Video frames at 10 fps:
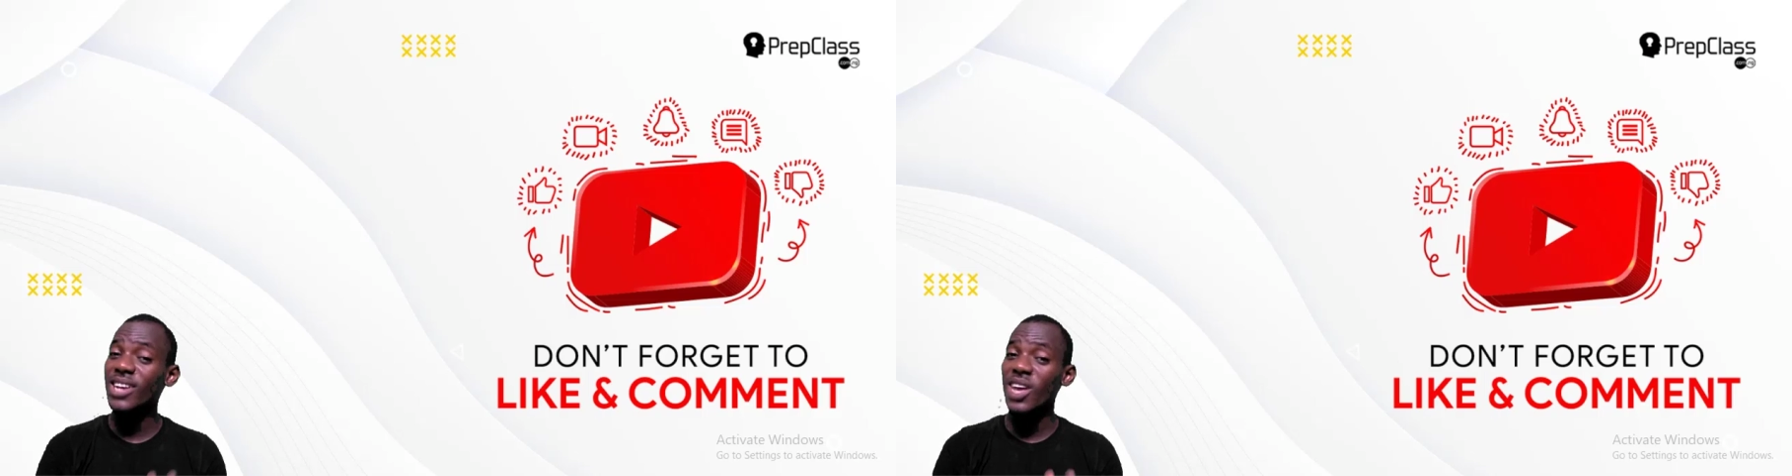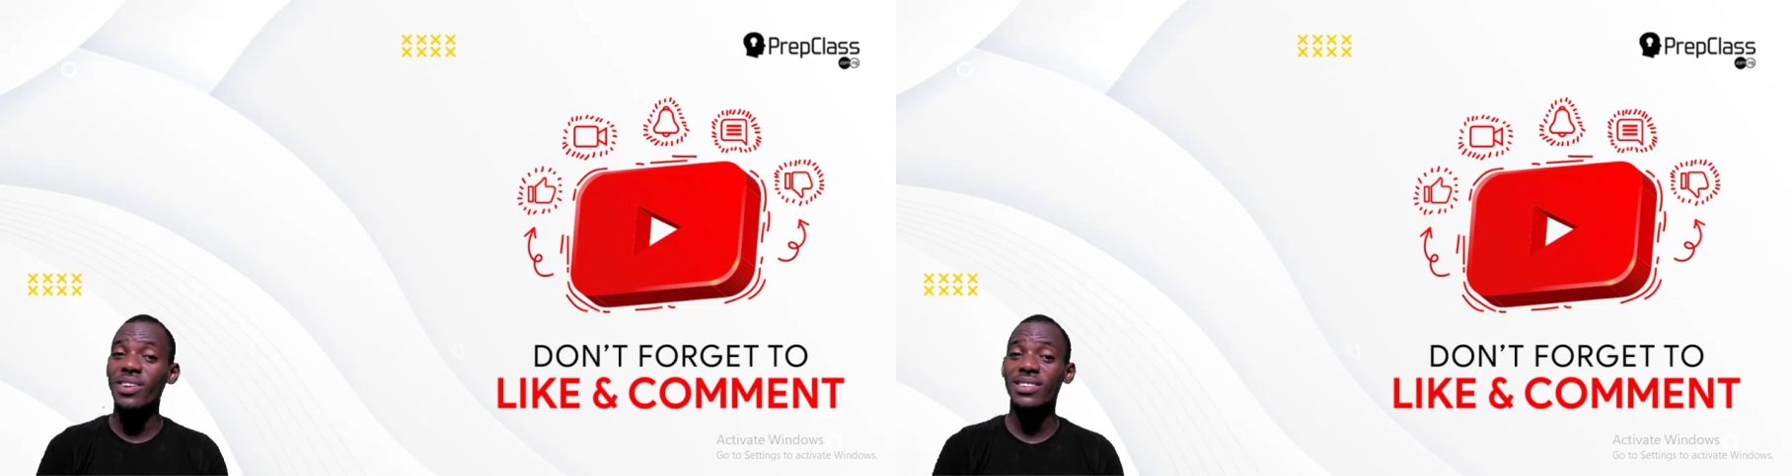
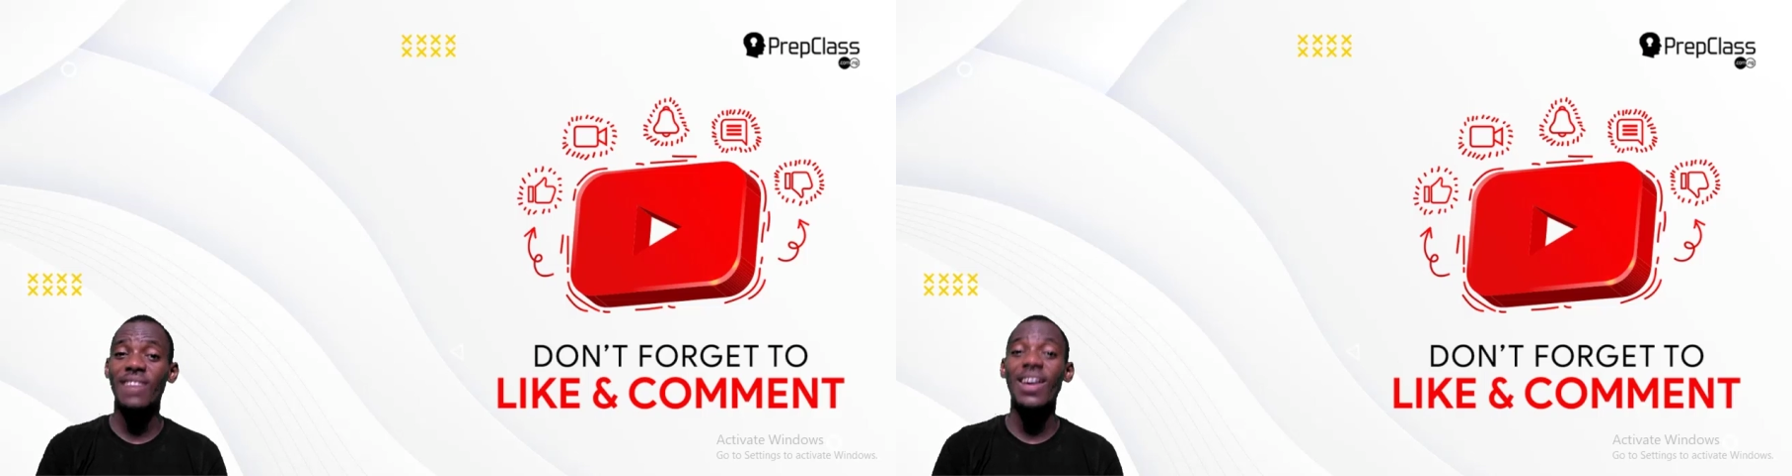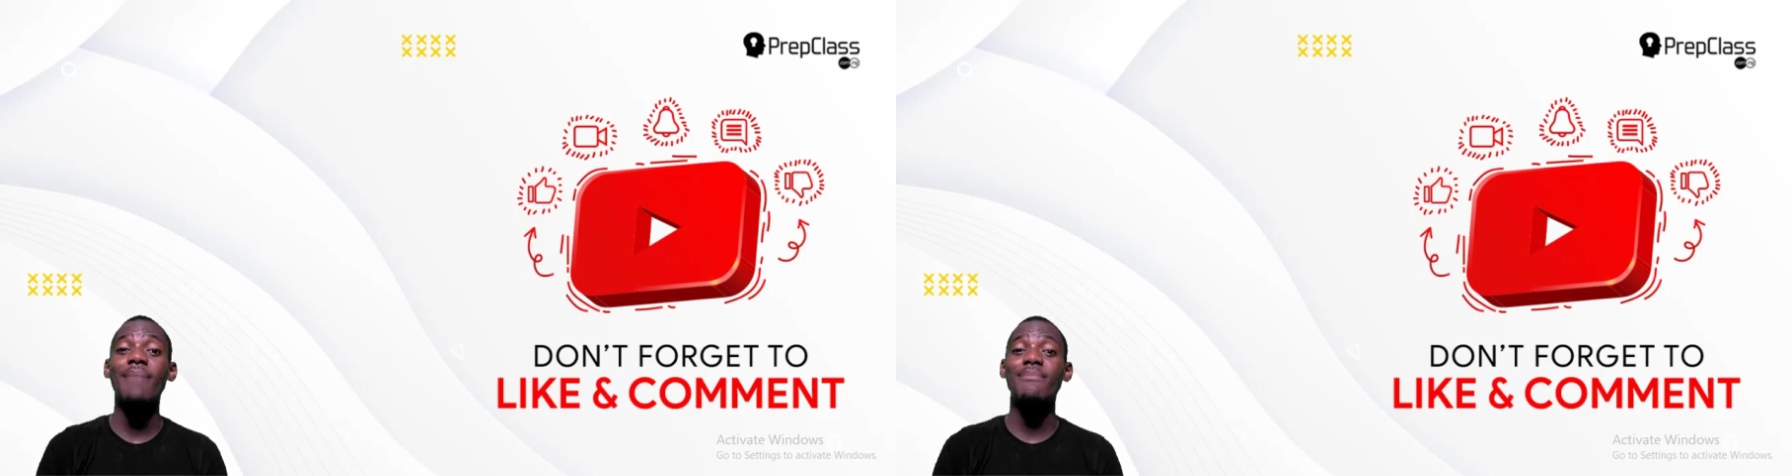take care of
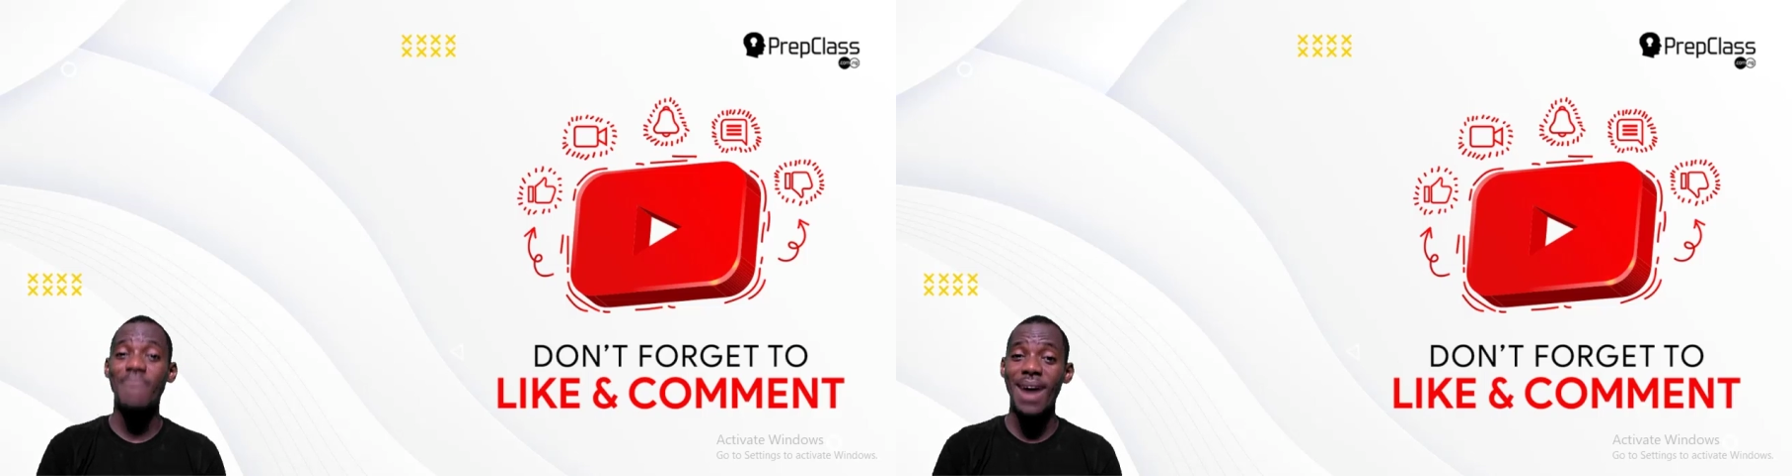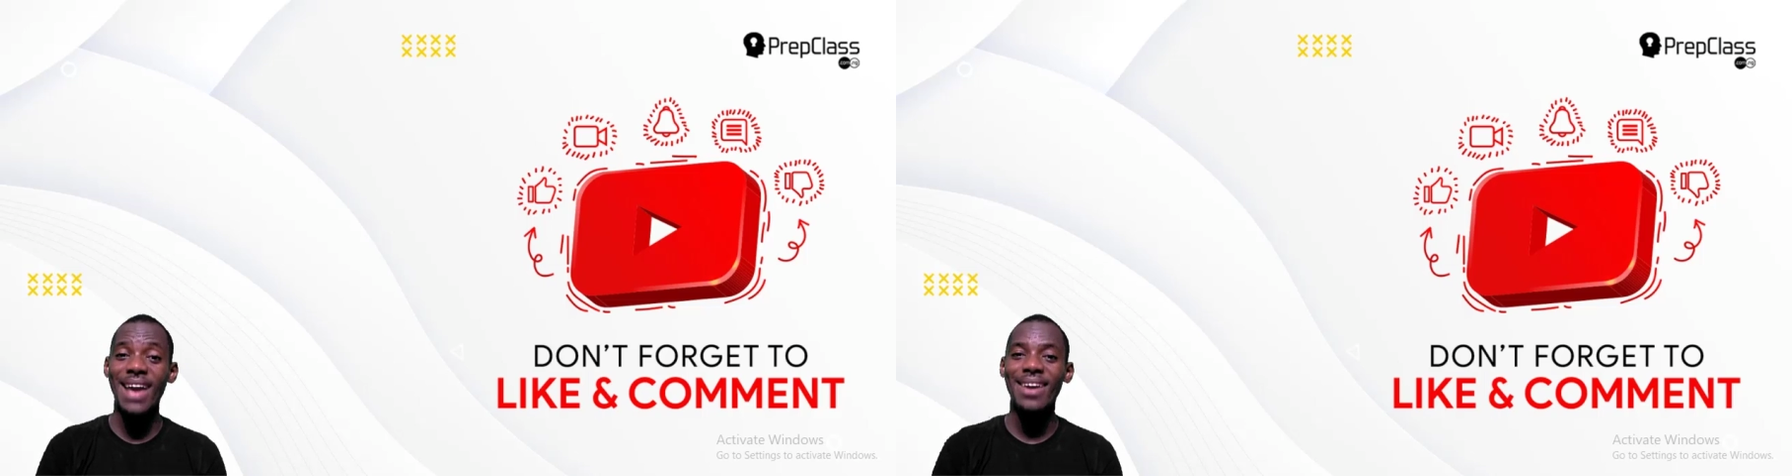yourself and
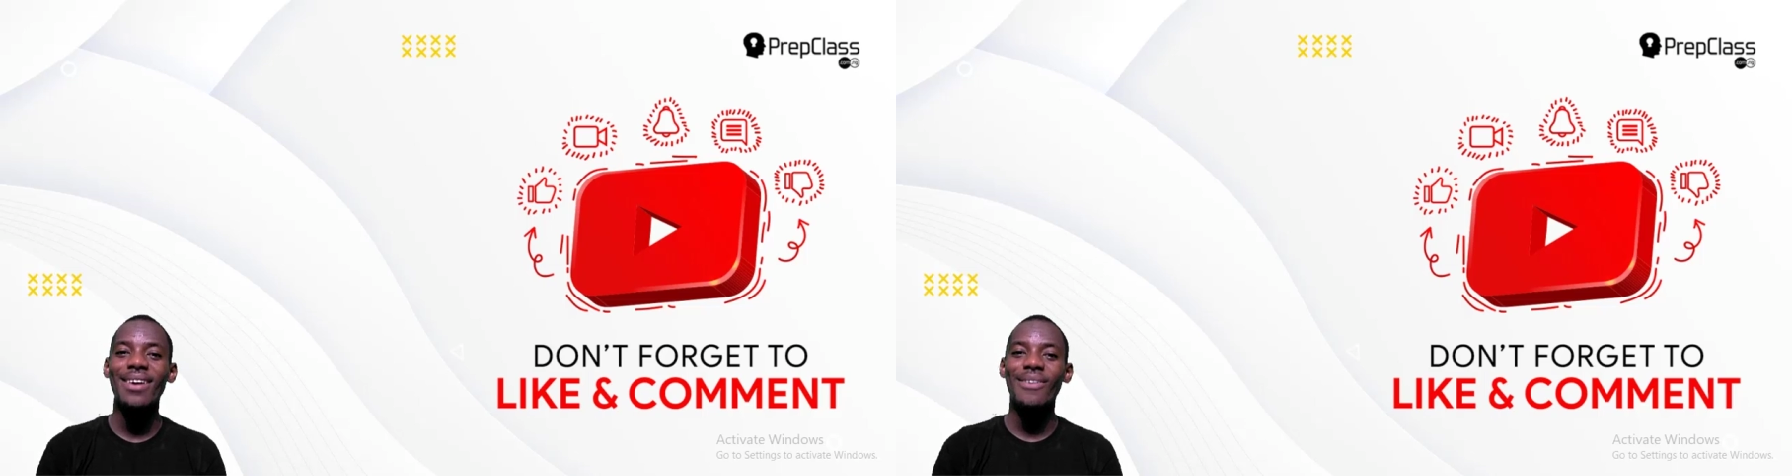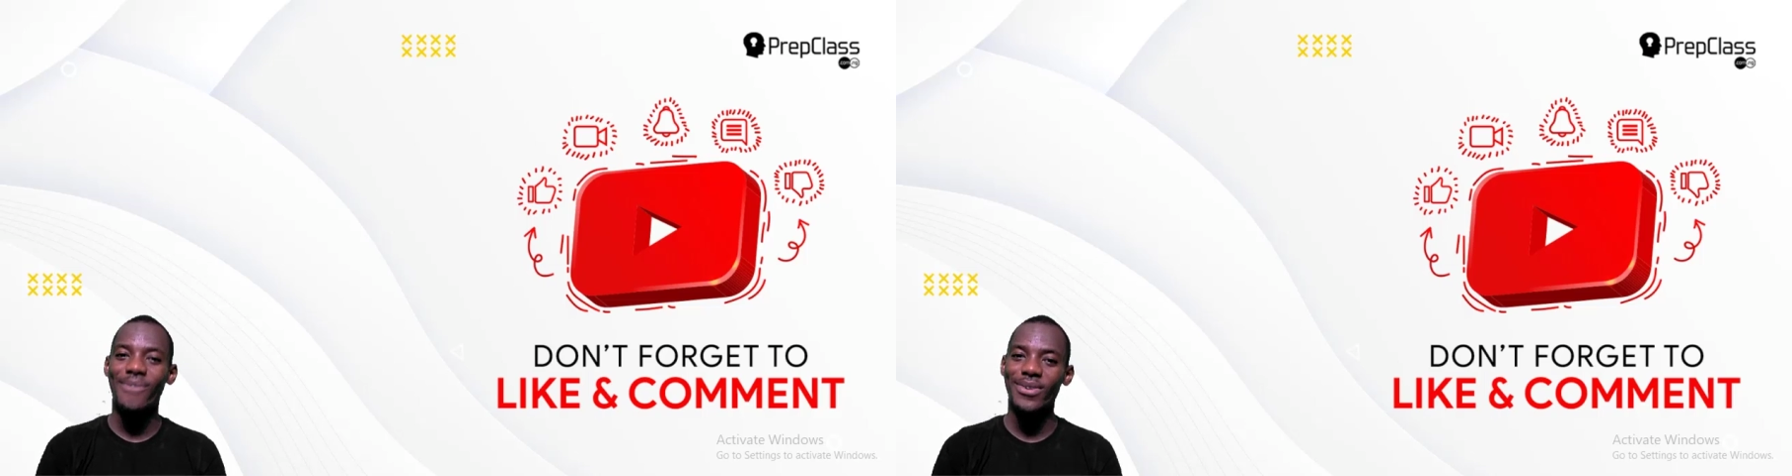bye
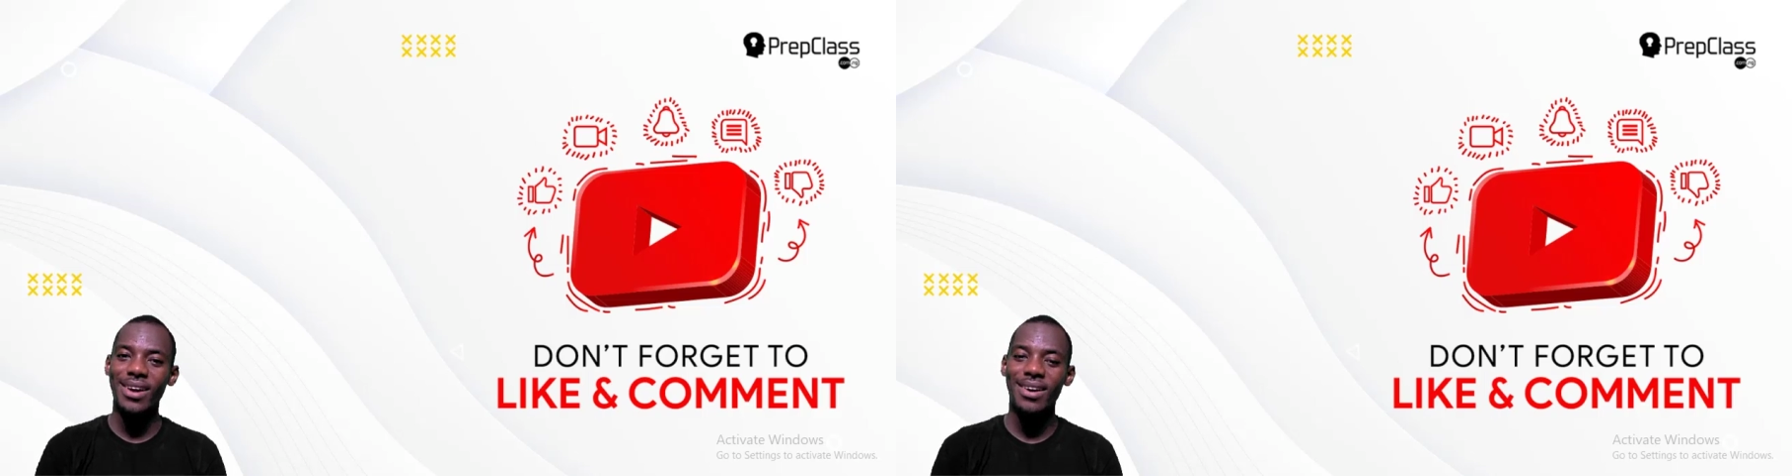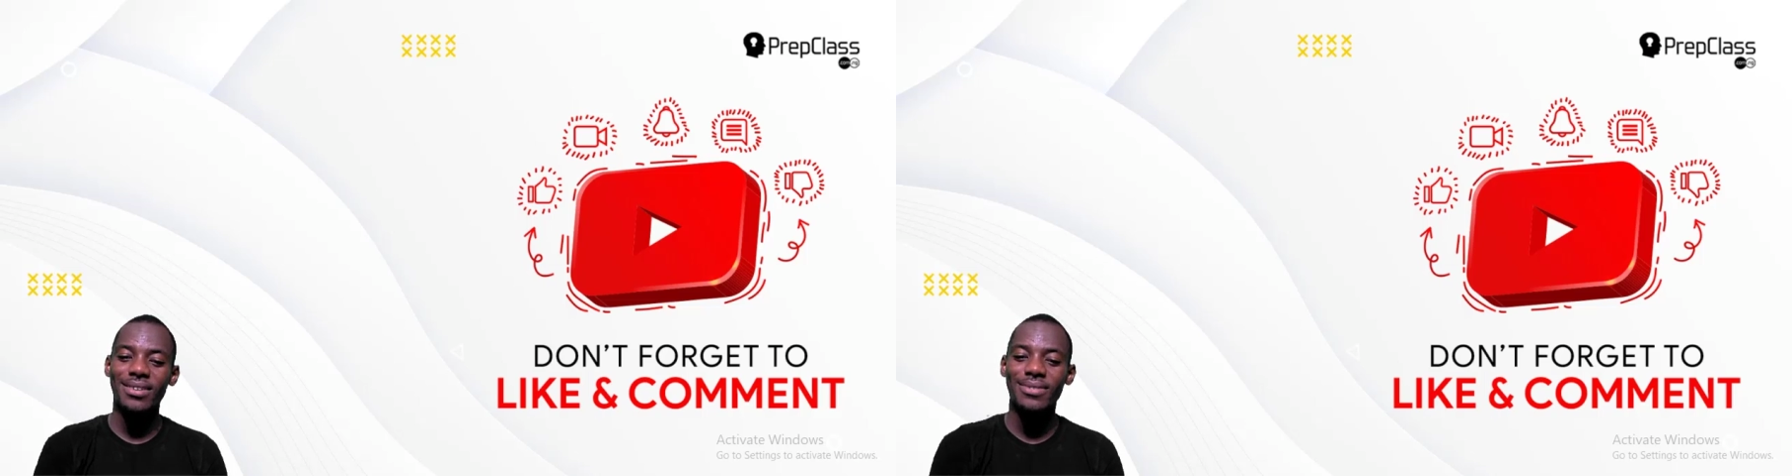for
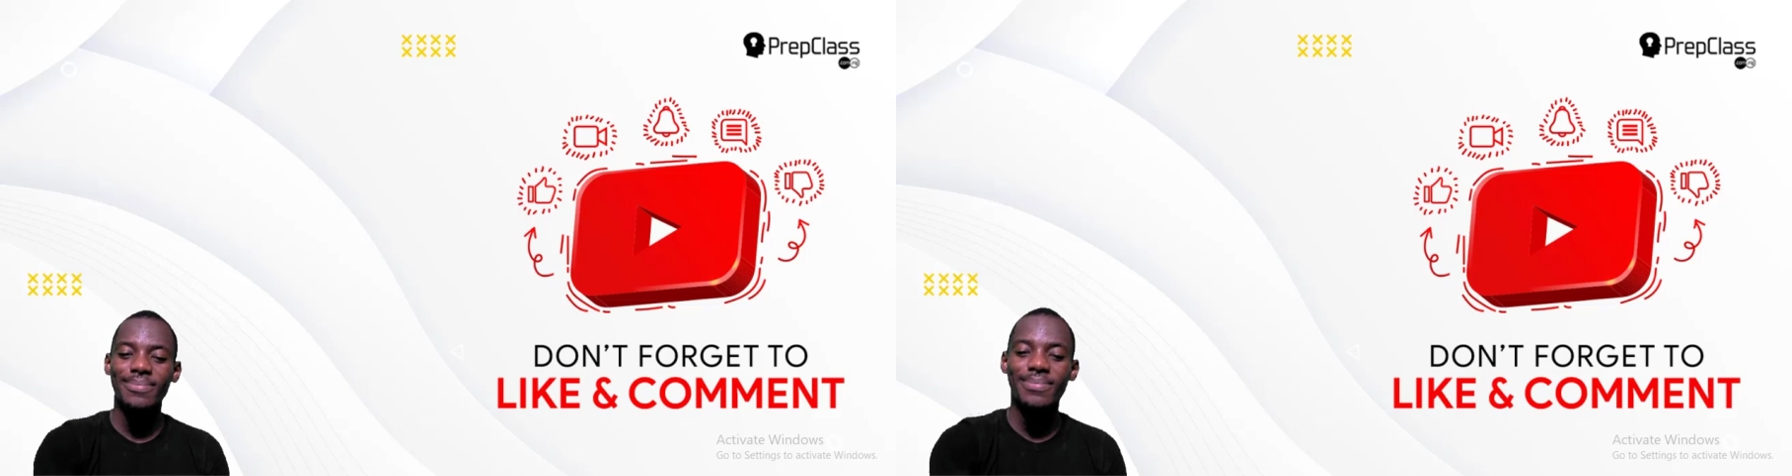now.